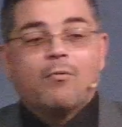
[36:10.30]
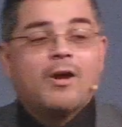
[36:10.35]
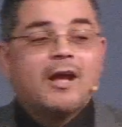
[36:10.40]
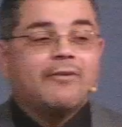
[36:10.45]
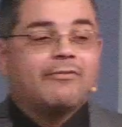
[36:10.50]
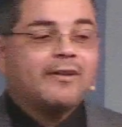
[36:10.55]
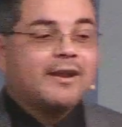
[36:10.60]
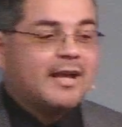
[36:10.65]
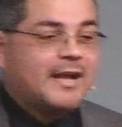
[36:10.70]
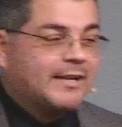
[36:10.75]

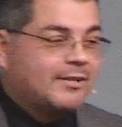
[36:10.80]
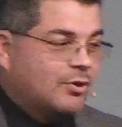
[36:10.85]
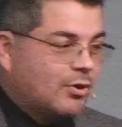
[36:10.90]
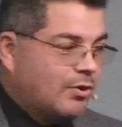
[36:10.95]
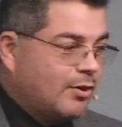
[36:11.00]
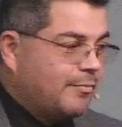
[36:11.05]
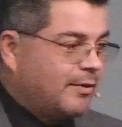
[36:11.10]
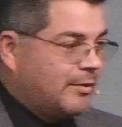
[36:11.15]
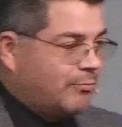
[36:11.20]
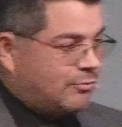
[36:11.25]
my wife and
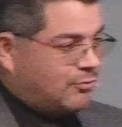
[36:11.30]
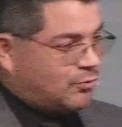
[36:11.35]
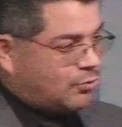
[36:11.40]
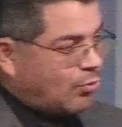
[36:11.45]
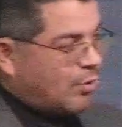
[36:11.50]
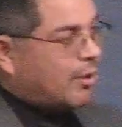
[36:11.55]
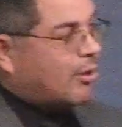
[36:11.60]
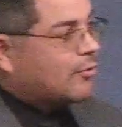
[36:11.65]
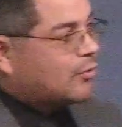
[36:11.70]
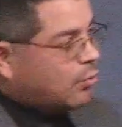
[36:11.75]
I turned, it
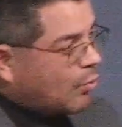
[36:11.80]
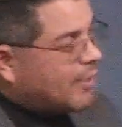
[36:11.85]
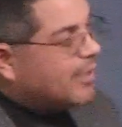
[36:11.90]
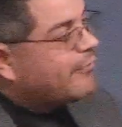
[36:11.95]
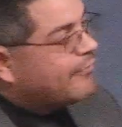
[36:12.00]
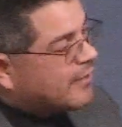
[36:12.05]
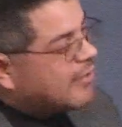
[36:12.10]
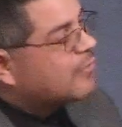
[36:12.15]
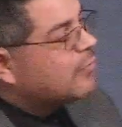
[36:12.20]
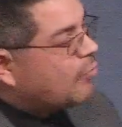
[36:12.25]
was tw- our
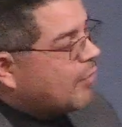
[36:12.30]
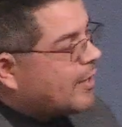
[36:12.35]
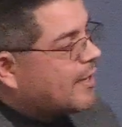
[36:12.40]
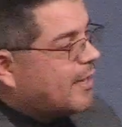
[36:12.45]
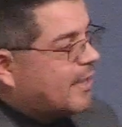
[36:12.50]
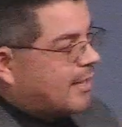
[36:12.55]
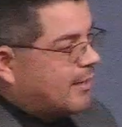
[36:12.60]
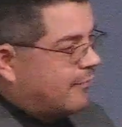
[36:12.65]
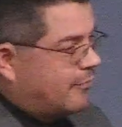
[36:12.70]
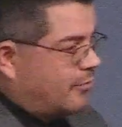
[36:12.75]
25th
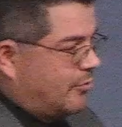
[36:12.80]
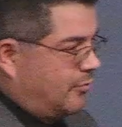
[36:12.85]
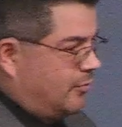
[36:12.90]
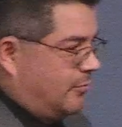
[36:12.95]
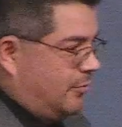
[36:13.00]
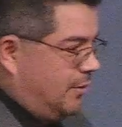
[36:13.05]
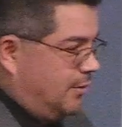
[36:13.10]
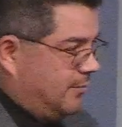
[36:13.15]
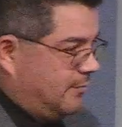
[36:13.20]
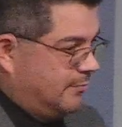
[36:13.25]
wedding
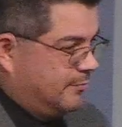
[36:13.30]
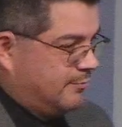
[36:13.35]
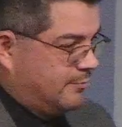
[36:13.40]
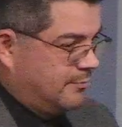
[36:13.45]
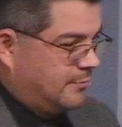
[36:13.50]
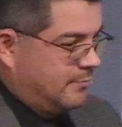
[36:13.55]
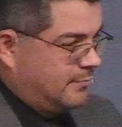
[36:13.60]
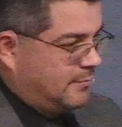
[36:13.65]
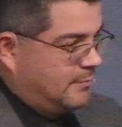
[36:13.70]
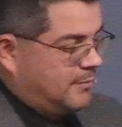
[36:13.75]
anniversary.
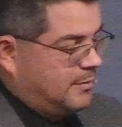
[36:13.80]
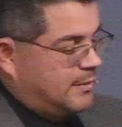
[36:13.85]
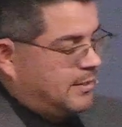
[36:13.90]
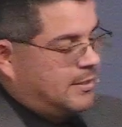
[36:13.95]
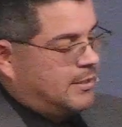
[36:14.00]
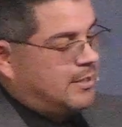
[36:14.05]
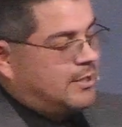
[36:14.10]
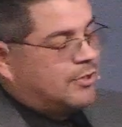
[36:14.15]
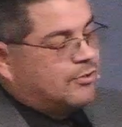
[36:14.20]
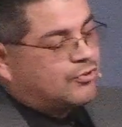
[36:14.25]

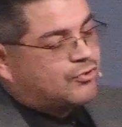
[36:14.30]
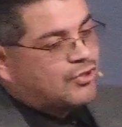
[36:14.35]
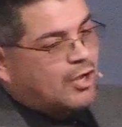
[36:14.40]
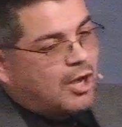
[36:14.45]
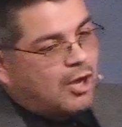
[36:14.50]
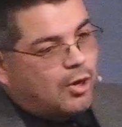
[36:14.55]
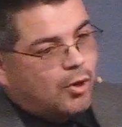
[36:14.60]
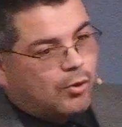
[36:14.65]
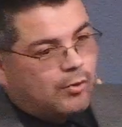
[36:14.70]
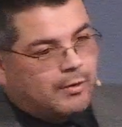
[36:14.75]

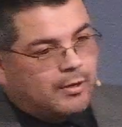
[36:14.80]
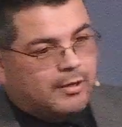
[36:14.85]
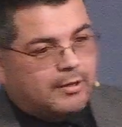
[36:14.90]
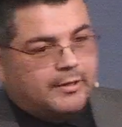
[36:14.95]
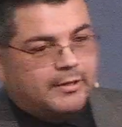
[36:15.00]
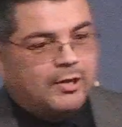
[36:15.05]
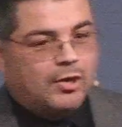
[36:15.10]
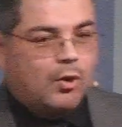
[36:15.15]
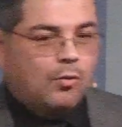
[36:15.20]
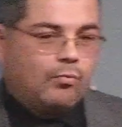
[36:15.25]

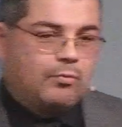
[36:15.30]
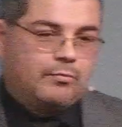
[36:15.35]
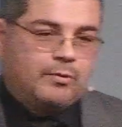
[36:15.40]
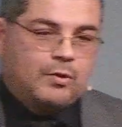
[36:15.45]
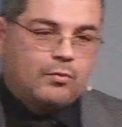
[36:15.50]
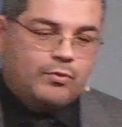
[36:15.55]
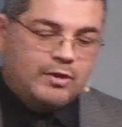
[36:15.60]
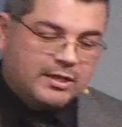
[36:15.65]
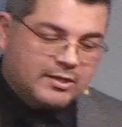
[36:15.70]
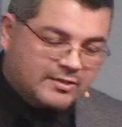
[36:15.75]
So, you
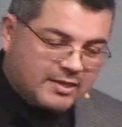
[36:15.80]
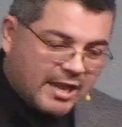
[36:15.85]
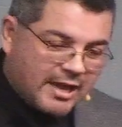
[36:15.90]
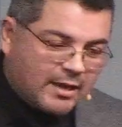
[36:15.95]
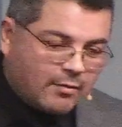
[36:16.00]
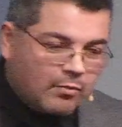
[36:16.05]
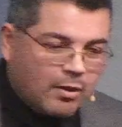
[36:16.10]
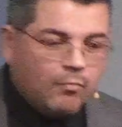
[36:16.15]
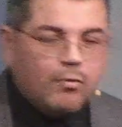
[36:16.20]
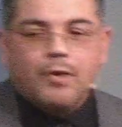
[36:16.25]
know, you know, we
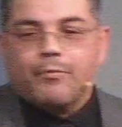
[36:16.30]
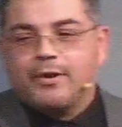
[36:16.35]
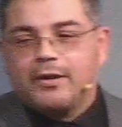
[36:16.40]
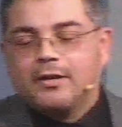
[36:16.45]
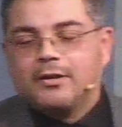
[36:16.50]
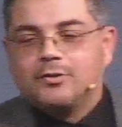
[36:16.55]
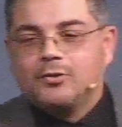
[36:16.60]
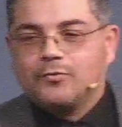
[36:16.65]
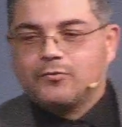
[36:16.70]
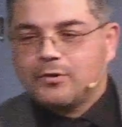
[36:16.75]
decided, well,
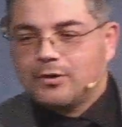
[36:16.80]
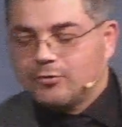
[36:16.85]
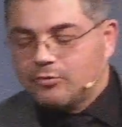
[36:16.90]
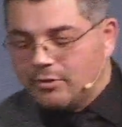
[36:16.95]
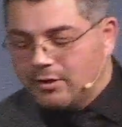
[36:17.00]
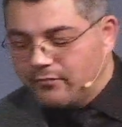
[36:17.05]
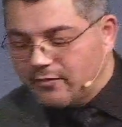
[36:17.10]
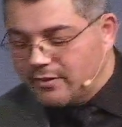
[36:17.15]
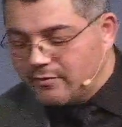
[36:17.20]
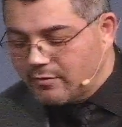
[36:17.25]
what are we going to do
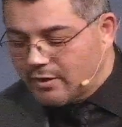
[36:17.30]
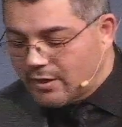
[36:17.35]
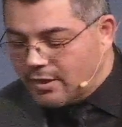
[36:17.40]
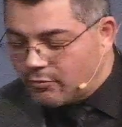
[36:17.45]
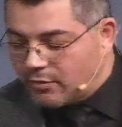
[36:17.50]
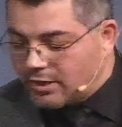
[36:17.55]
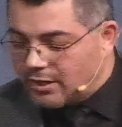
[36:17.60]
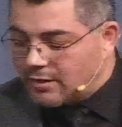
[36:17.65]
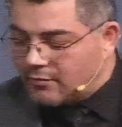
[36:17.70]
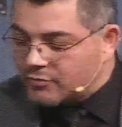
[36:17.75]
for our
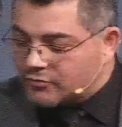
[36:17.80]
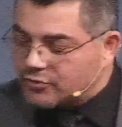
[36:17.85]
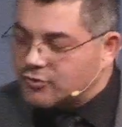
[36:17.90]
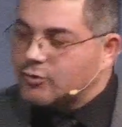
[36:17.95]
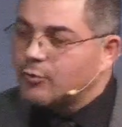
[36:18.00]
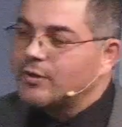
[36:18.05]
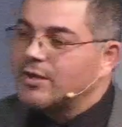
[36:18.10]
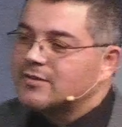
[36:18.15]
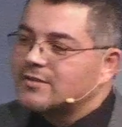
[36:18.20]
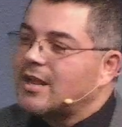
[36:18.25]
25th uh, wedding
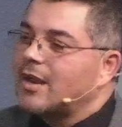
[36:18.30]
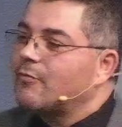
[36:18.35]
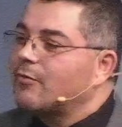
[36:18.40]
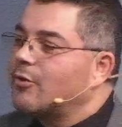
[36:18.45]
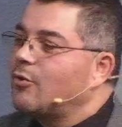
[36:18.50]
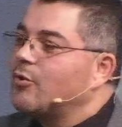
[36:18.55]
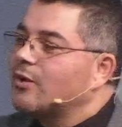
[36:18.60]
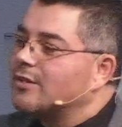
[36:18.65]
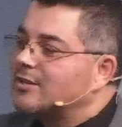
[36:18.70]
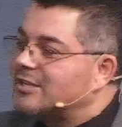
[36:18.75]
anniversary? So we
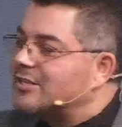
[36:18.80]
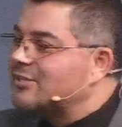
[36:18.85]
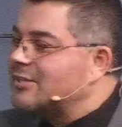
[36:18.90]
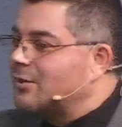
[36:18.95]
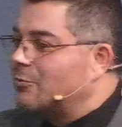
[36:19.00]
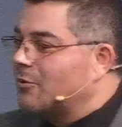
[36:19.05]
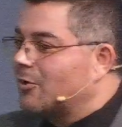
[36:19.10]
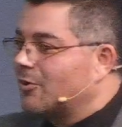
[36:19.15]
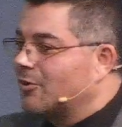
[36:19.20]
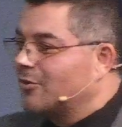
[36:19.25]
decided we're going to
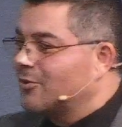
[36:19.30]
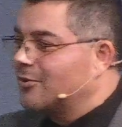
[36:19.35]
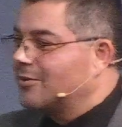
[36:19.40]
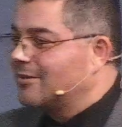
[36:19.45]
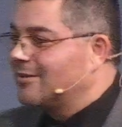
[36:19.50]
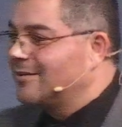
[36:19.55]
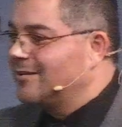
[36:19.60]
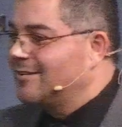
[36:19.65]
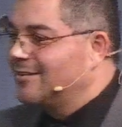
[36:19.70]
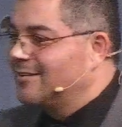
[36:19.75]
Disney World.